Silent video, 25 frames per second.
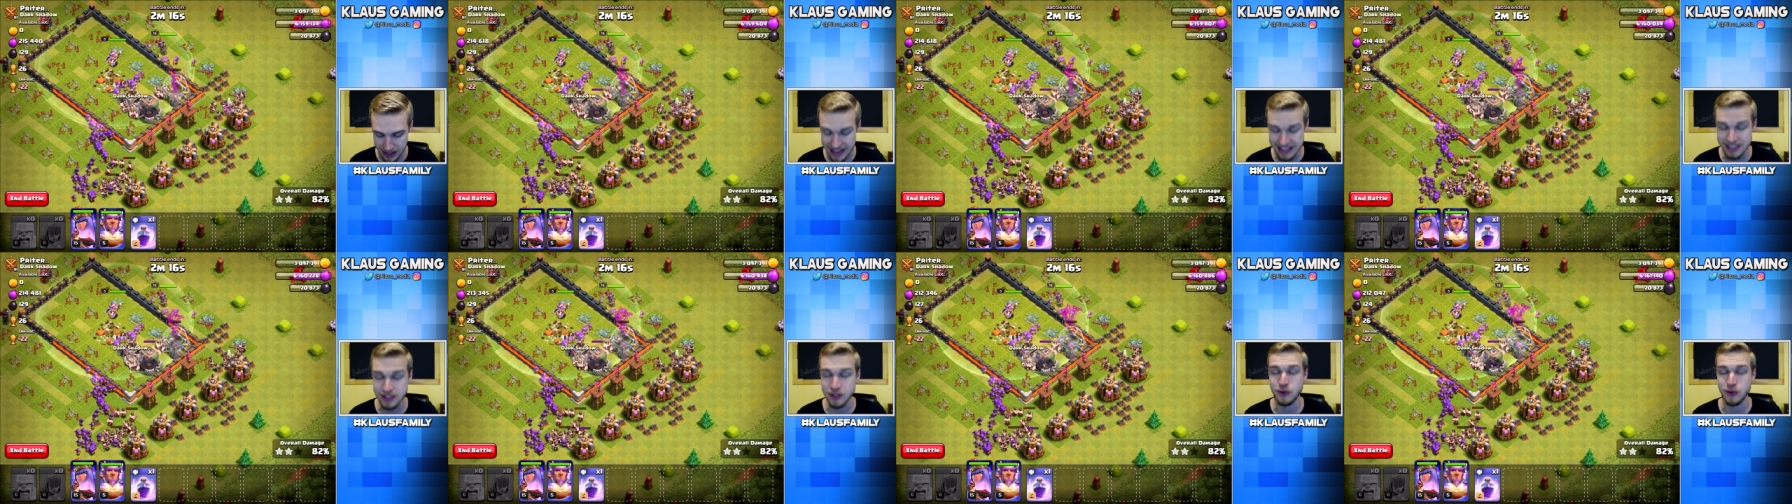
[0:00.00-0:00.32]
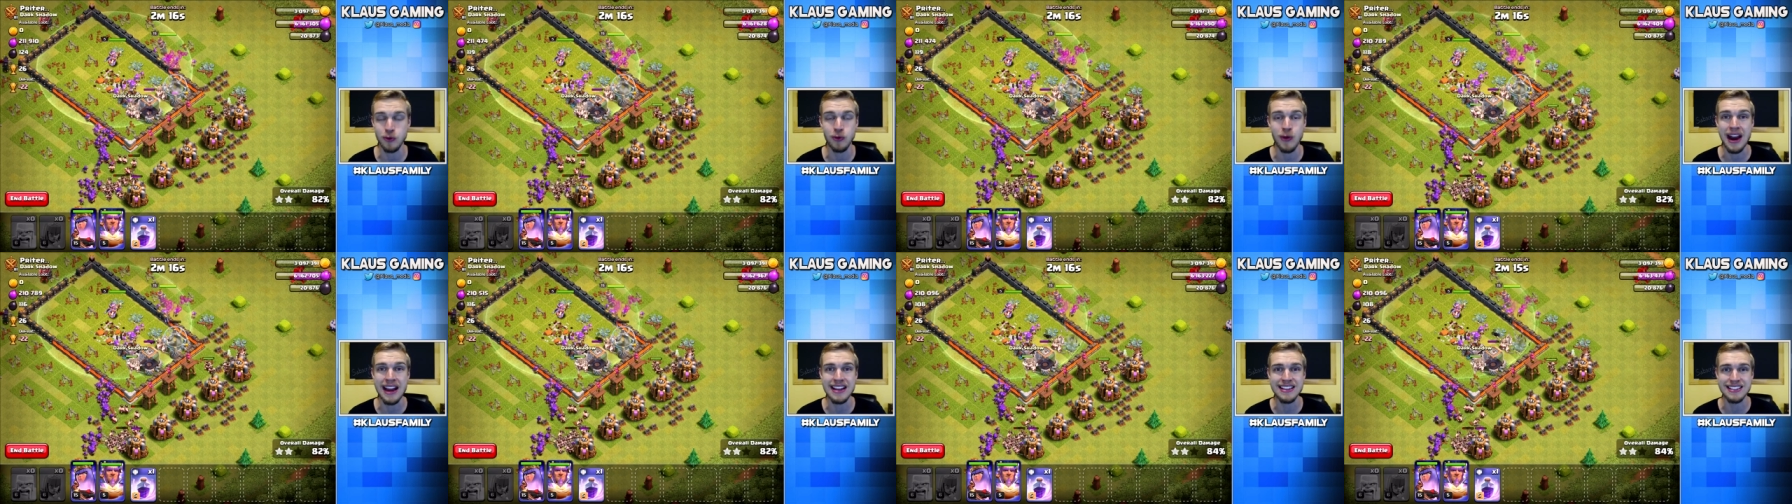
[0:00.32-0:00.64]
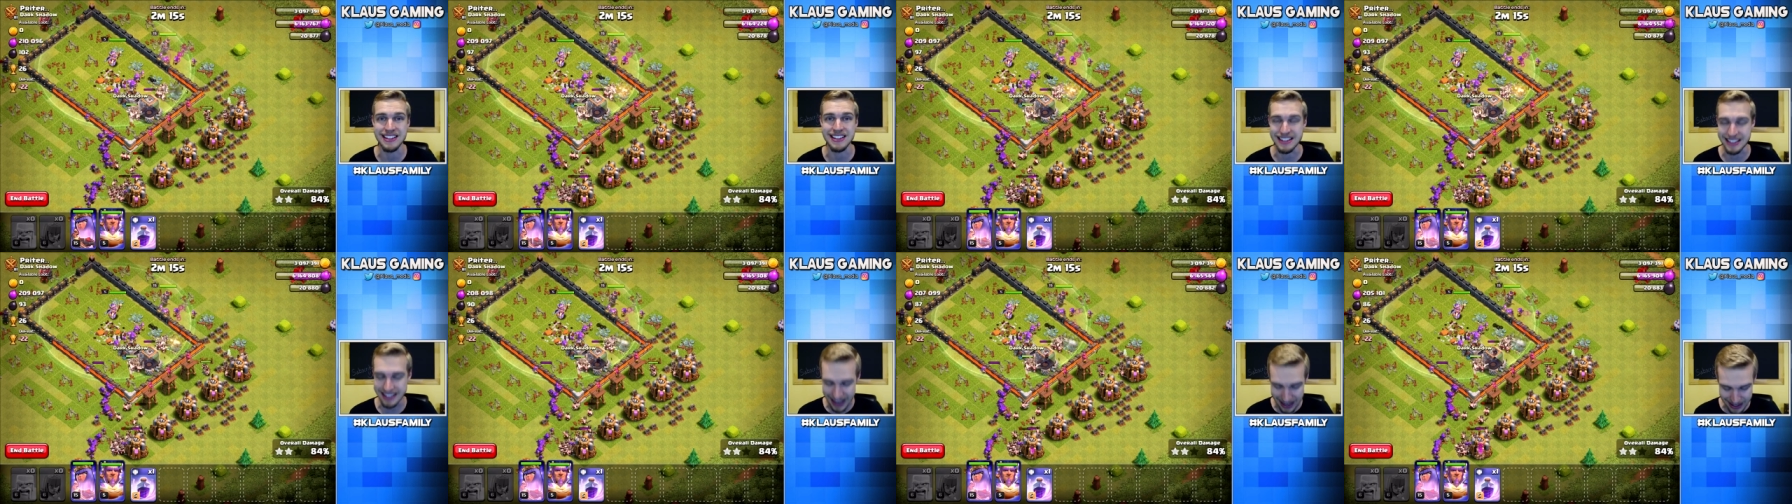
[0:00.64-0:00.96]
That's
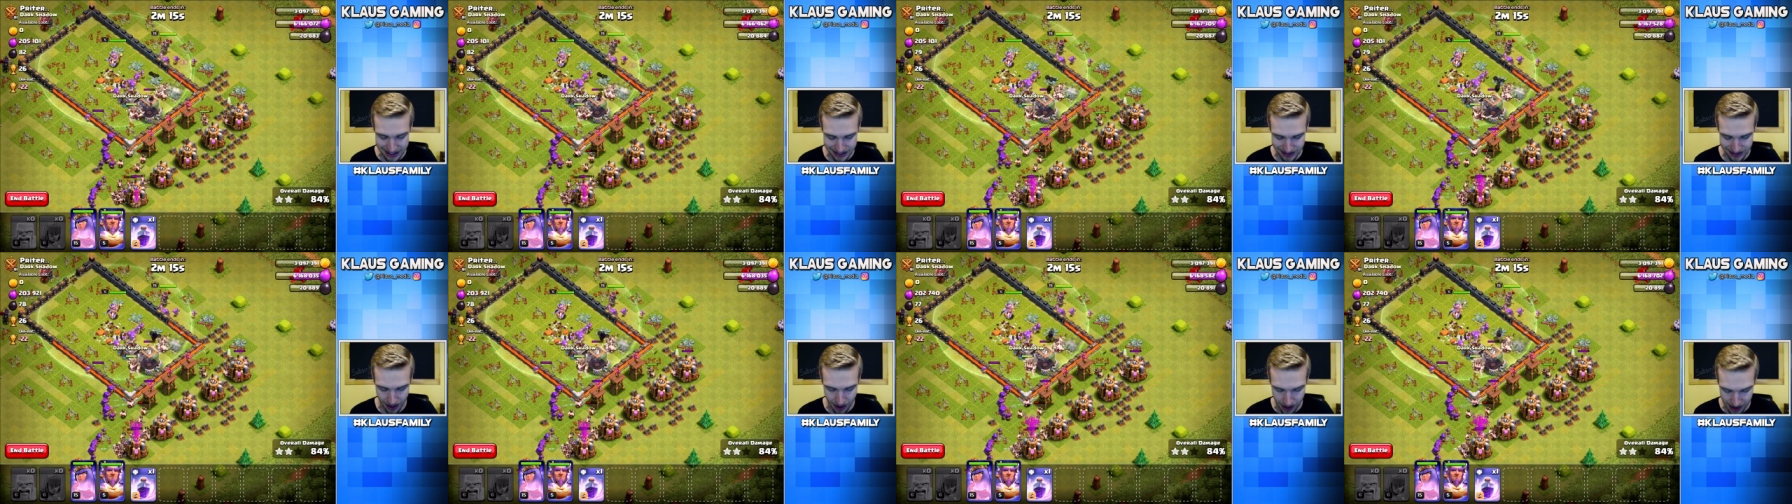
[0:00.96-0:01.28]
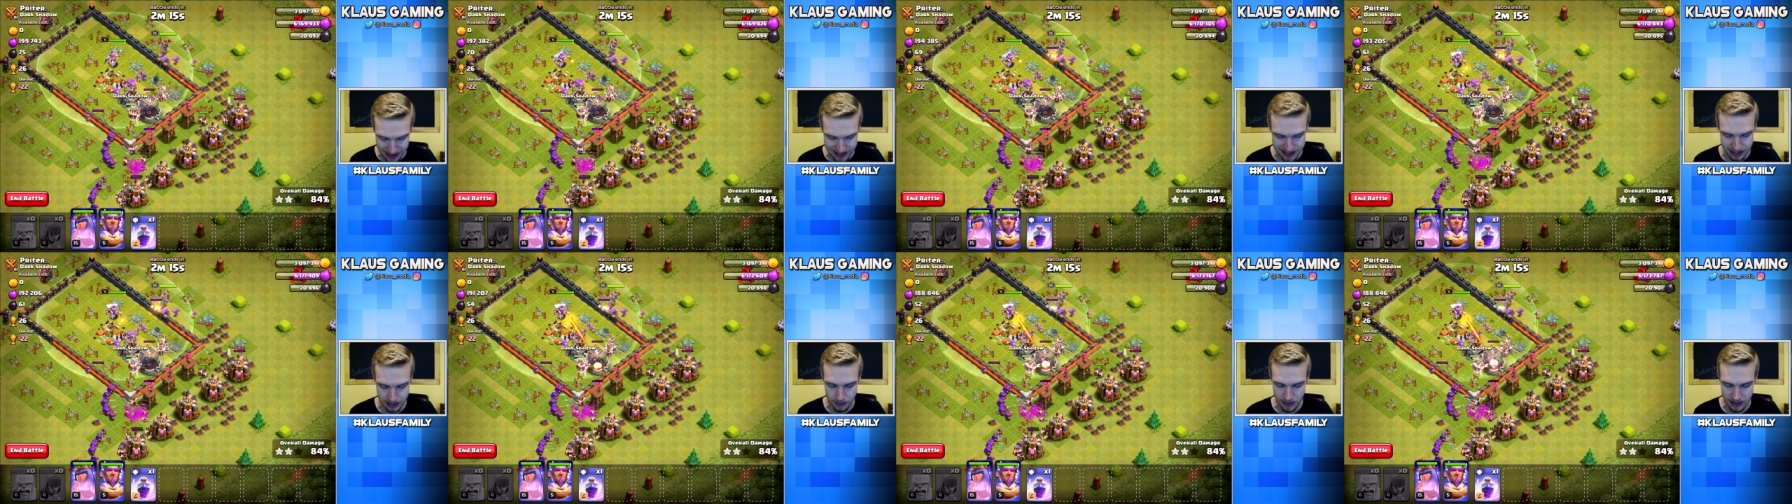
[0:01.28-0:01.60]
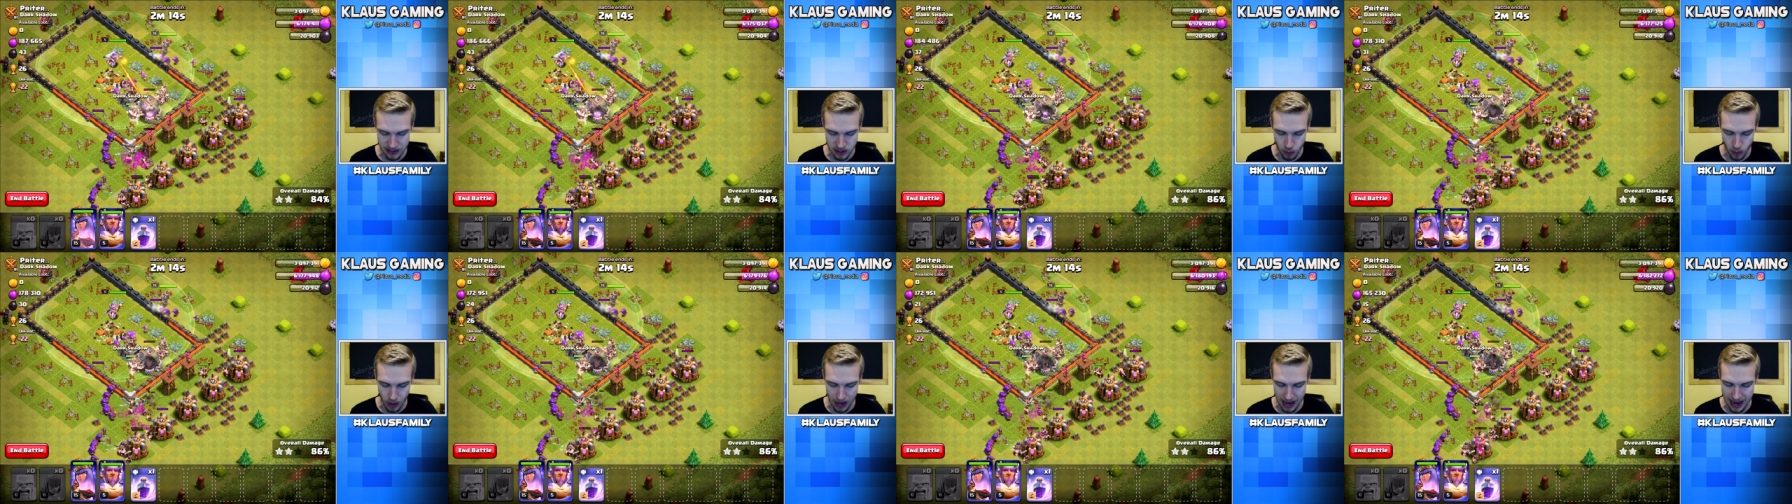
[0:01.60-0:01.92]
crazy. That is awesome.
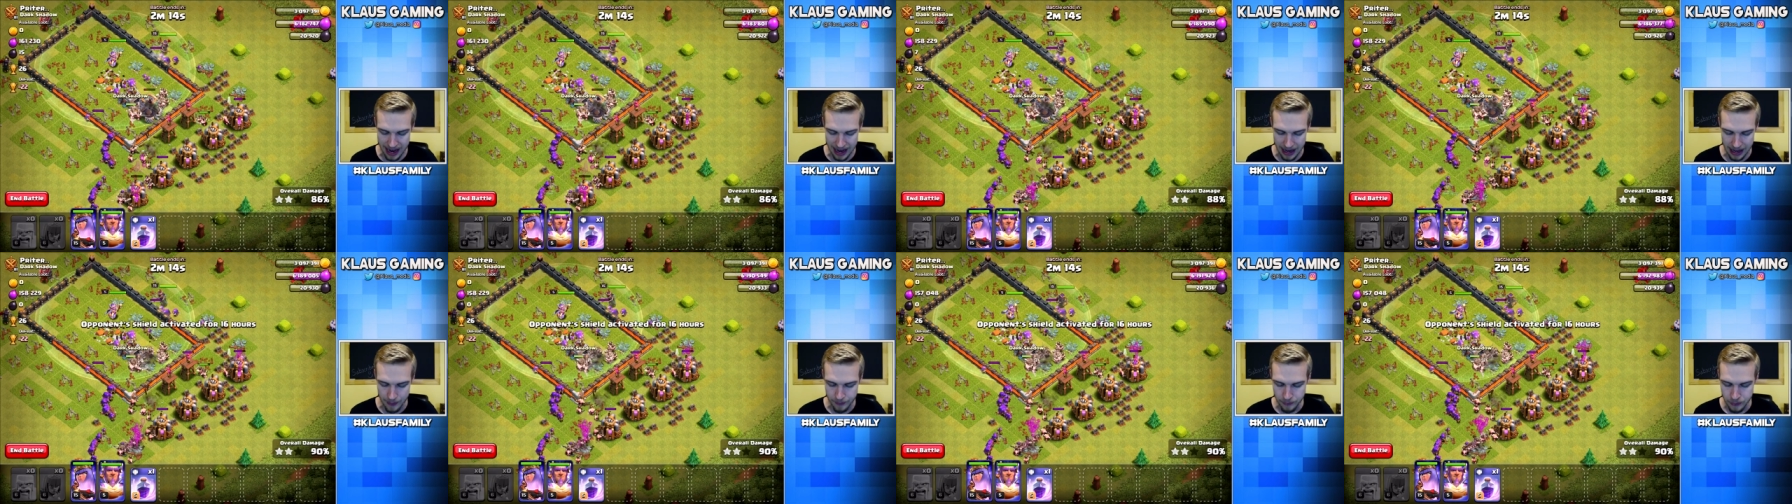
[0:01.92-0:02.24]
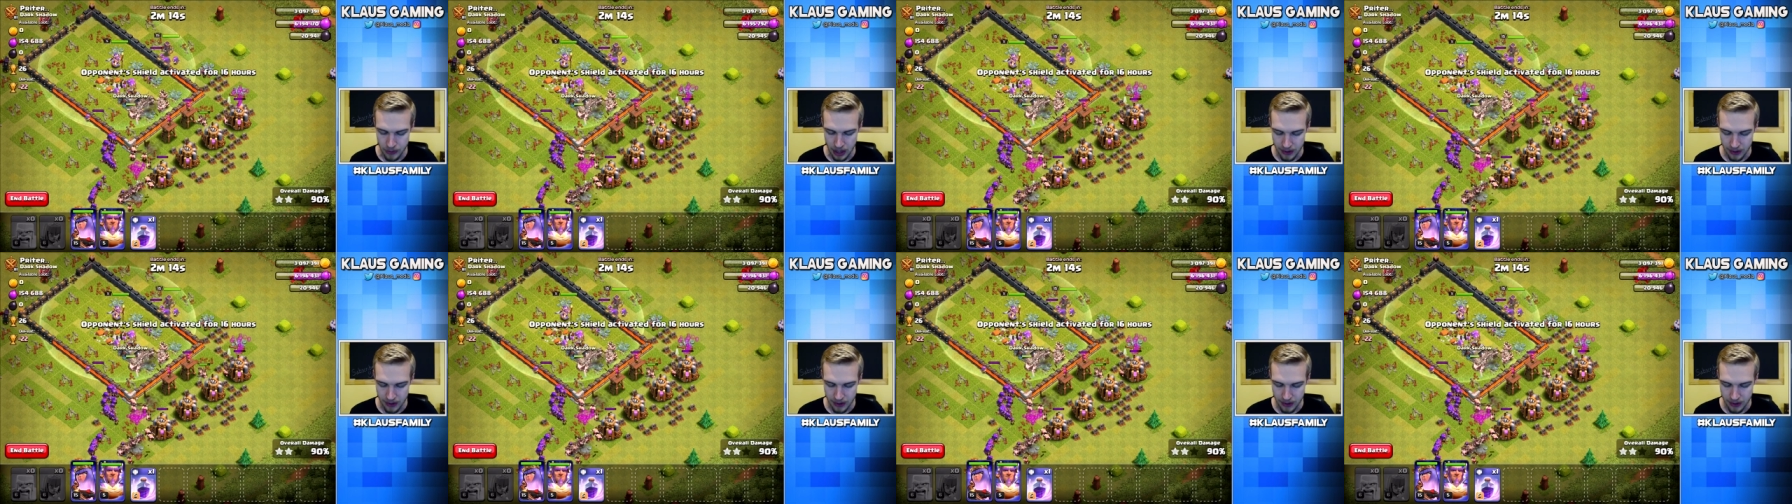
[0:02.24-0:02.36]
That's why.